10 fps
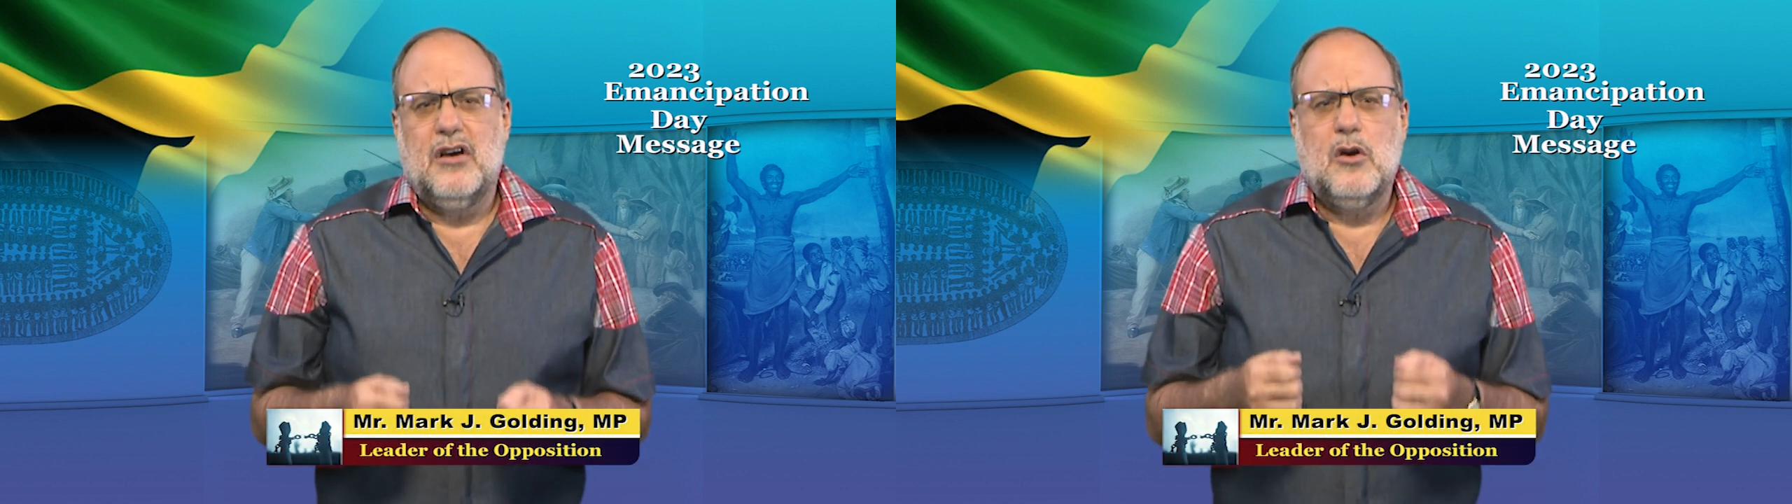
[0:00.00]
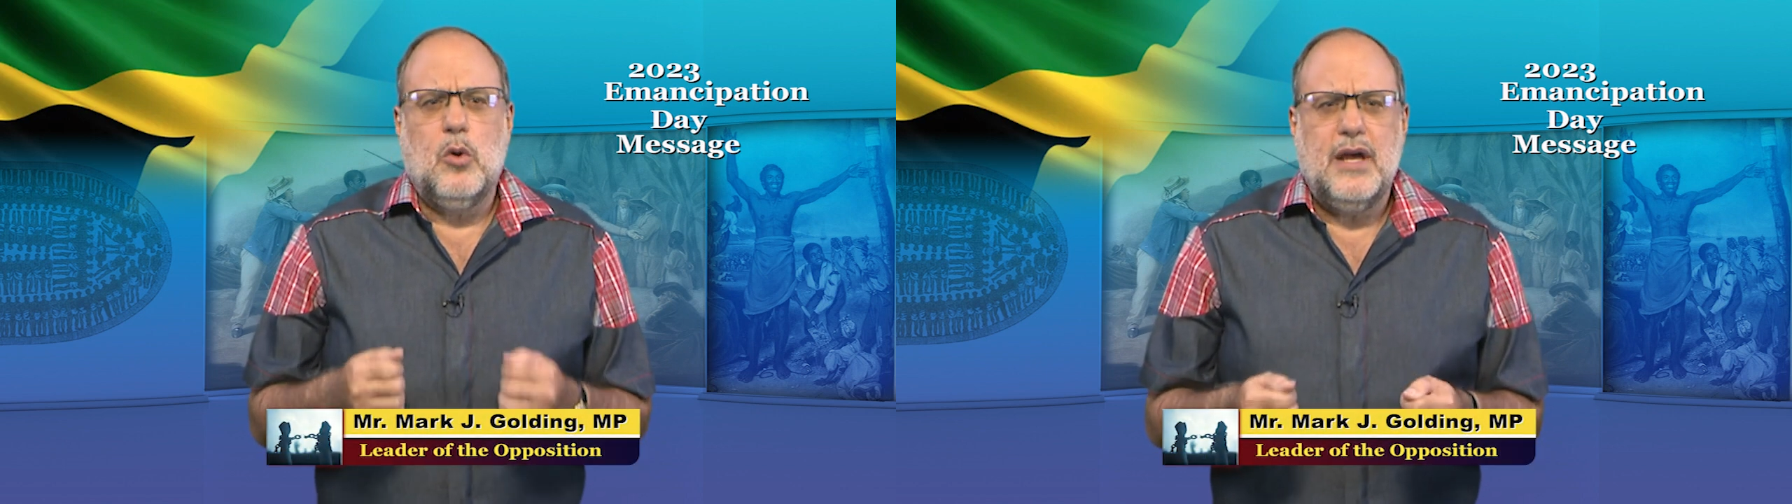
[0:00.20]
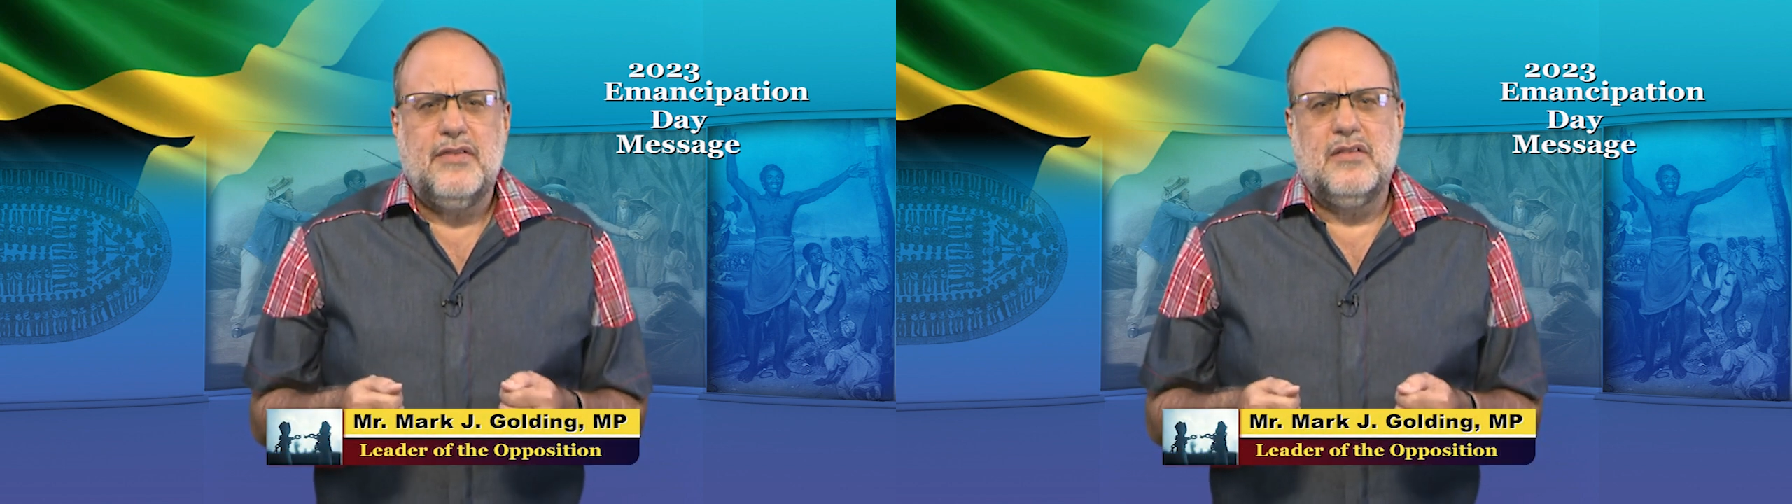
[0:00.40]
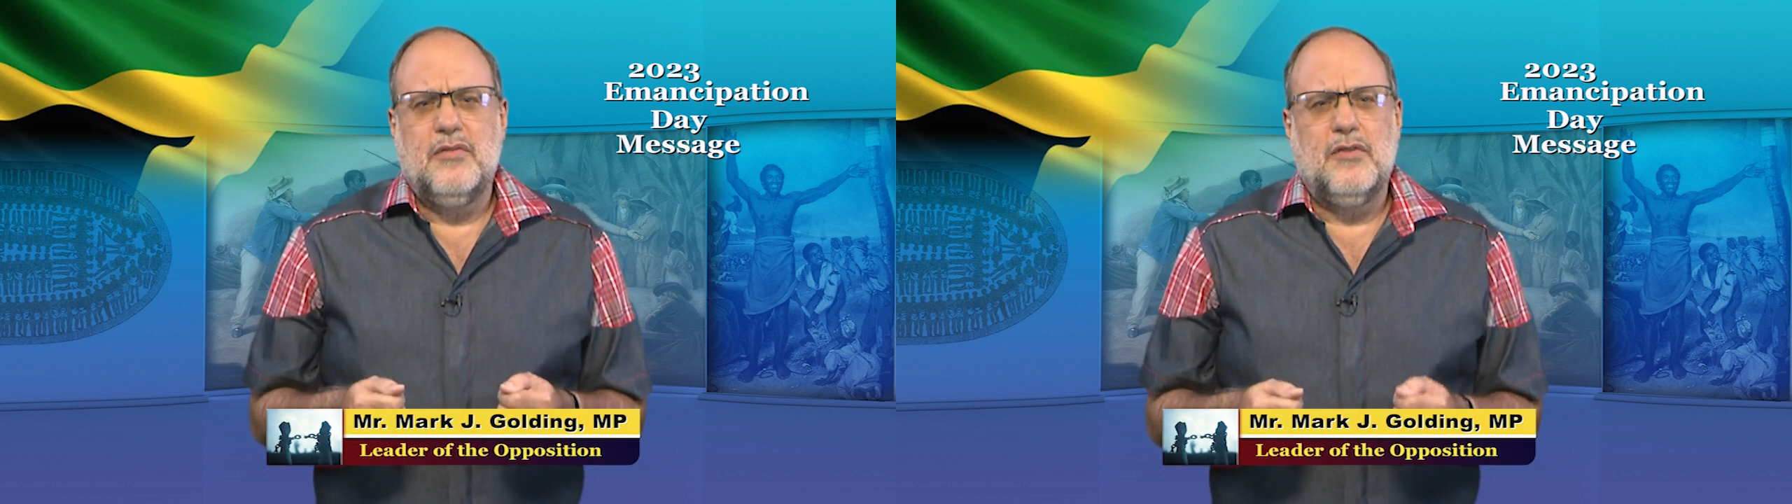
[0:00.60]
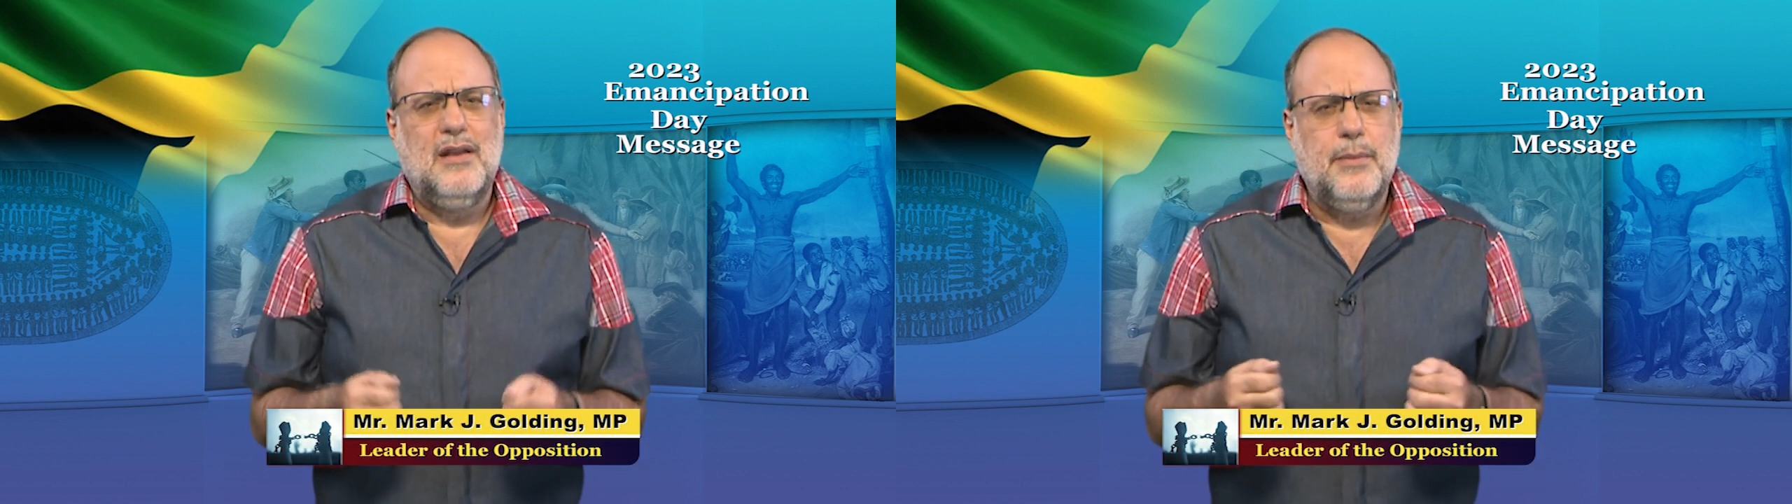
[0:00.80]
quest
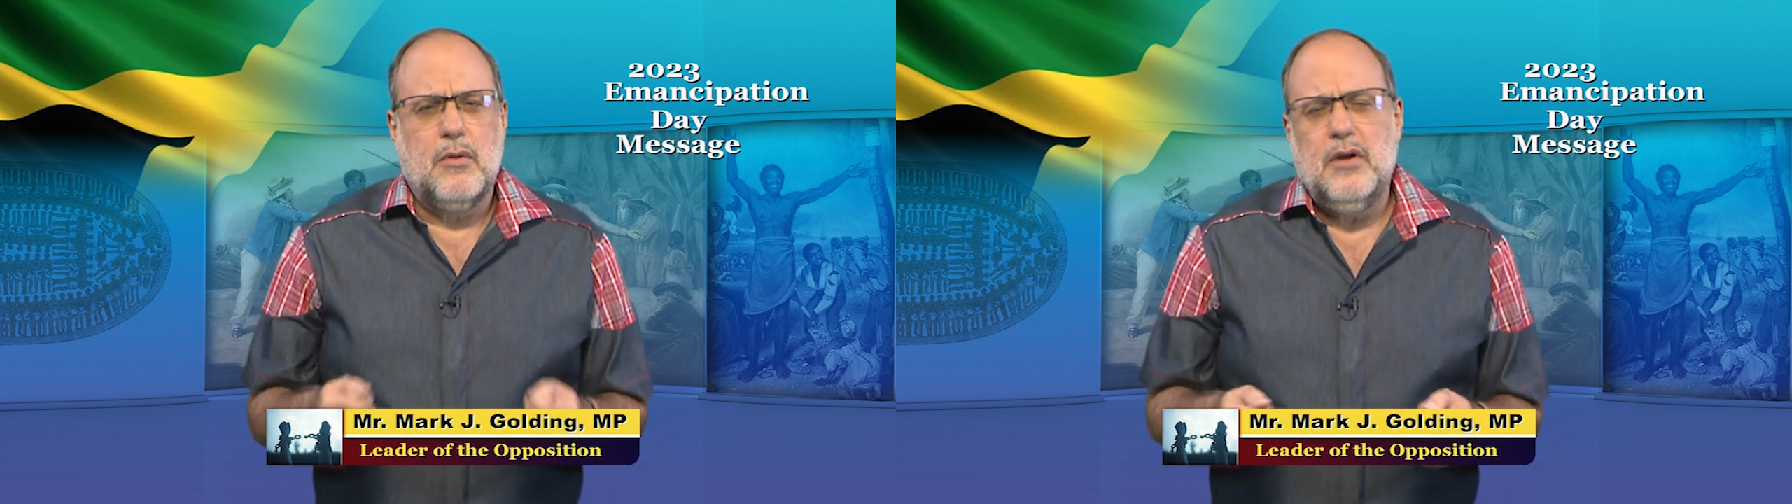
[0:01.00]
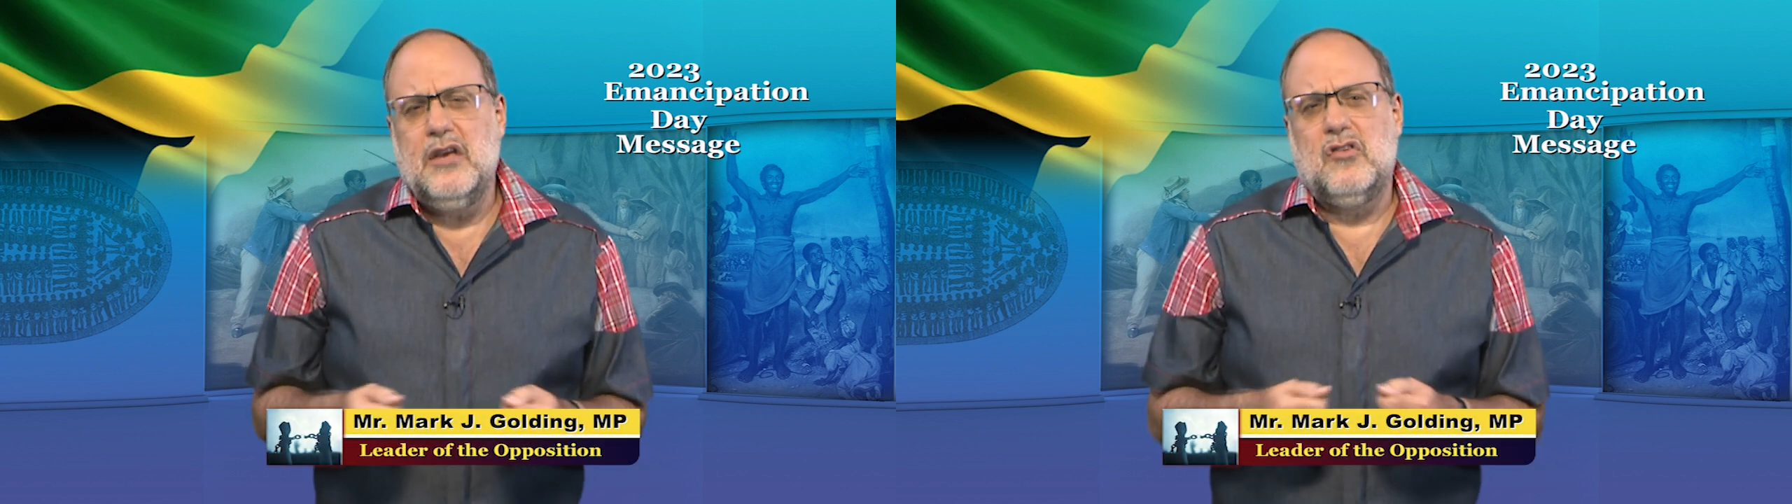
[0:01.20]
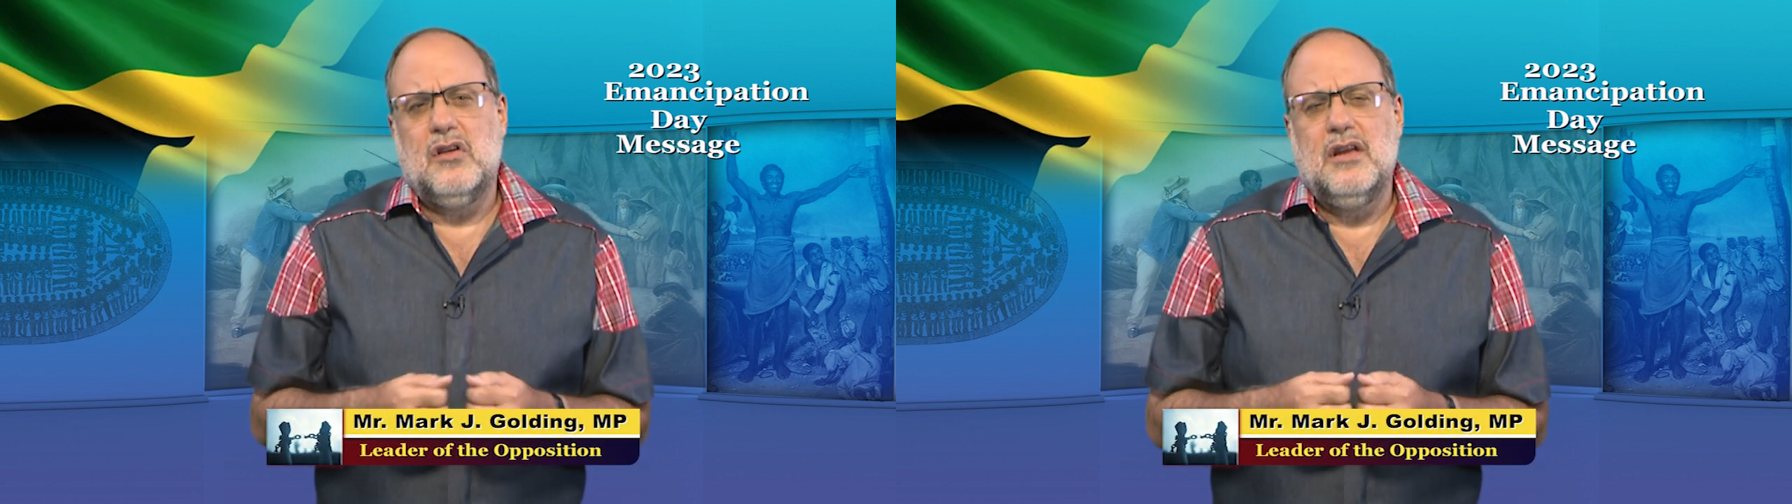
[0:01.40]
for liberation